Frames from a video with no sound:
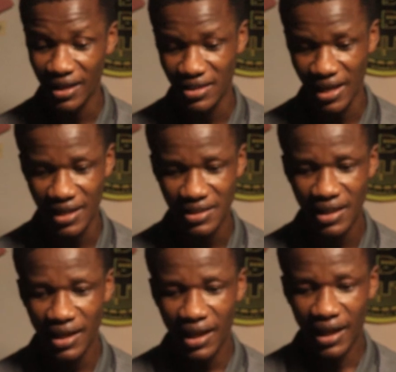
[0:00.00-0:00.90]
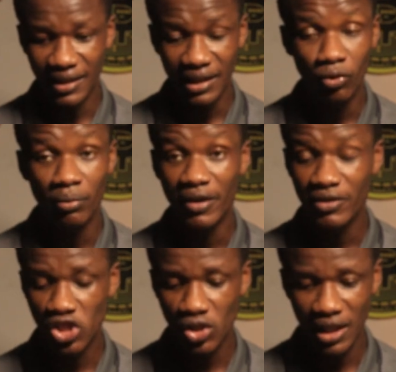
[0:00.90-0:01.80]
chart, and then I will be
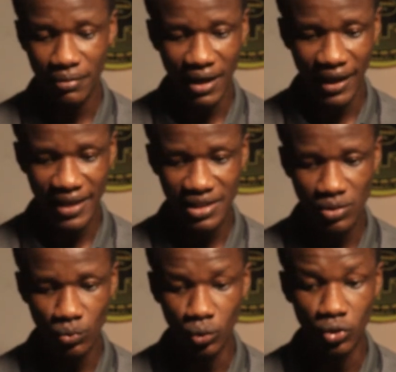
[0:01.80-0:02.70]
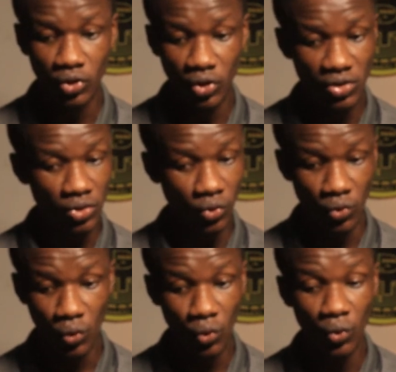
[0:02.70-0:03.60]
very sure that market will not
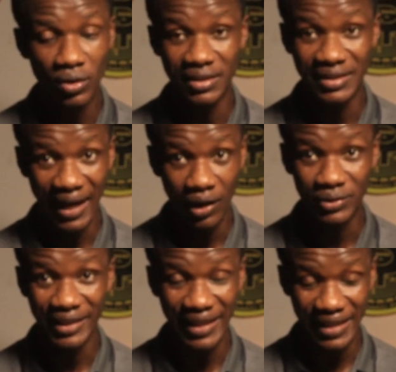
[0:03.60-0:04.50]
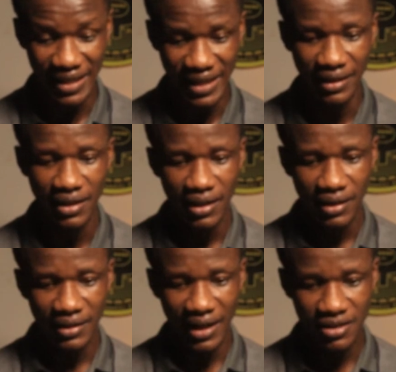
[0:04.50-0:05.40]
go down again.
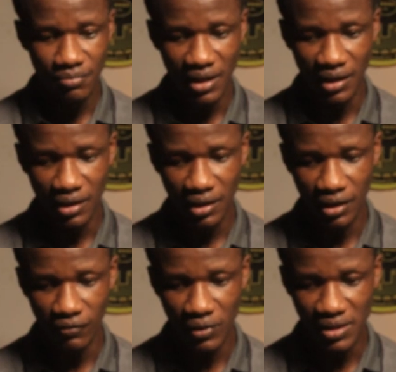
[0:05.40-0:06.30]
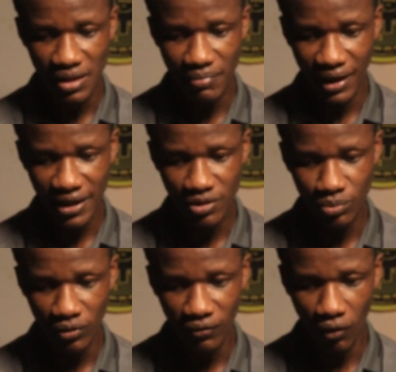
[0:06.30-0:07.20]
That means if we see market
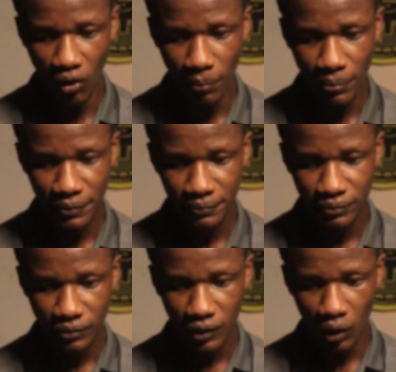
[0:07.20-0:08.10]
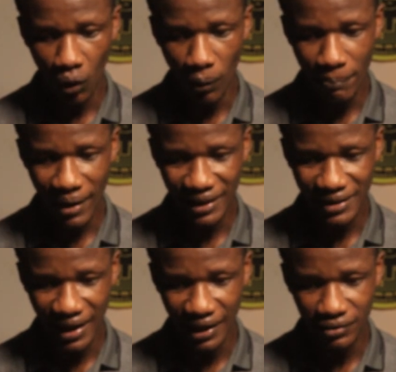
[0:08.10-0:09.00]
move up, come back
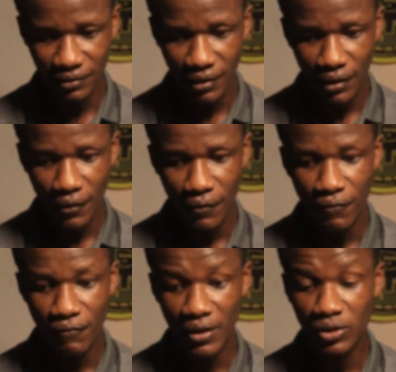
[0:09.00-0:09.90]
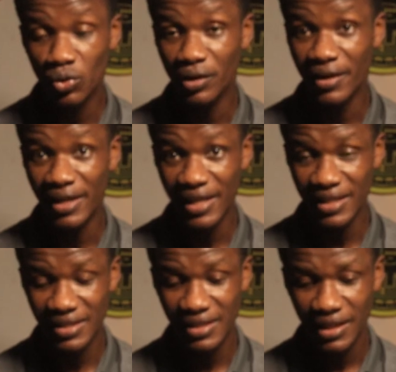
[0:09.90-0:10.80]
down, fail to
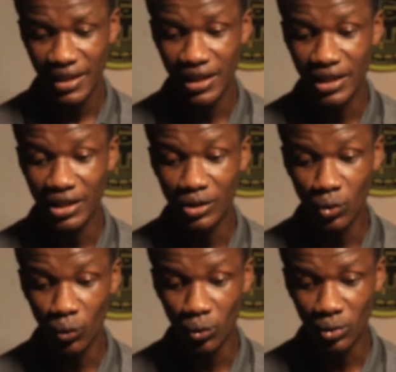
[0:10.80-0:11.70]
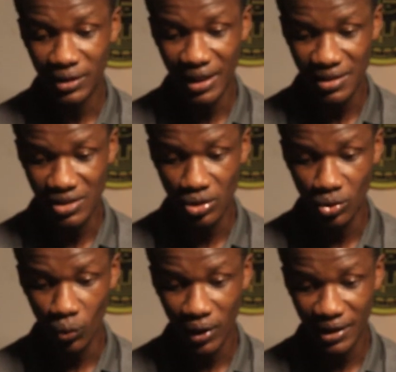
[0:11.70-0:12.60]
create a low that is
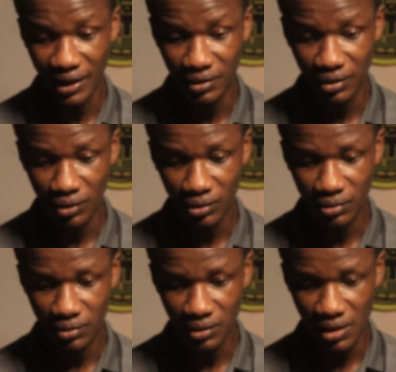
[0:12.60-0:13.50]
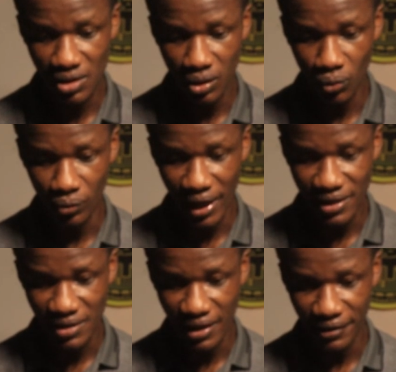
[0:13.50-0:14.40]
lower than this low
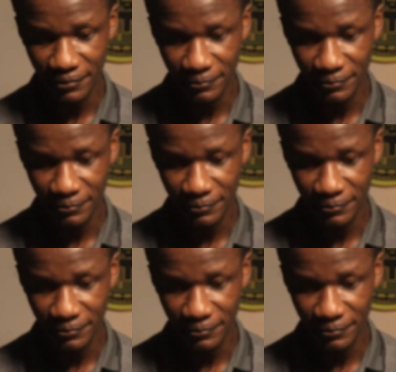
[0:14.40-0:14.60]
right here